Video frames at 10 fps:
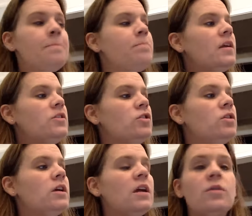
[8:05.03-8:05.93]
that you're
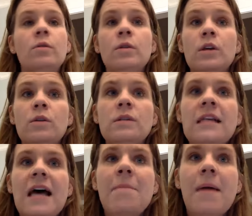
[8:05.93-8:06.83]
looking through, use
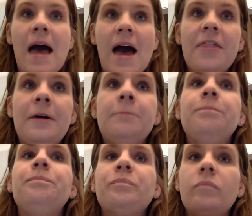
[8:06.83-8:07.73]
that math.
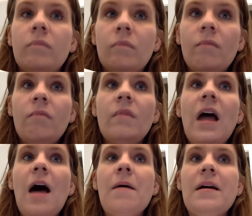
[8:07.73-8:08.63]

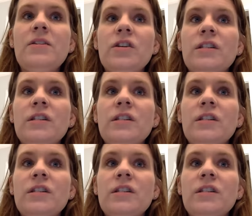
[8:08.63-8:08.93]
Uh, and just so you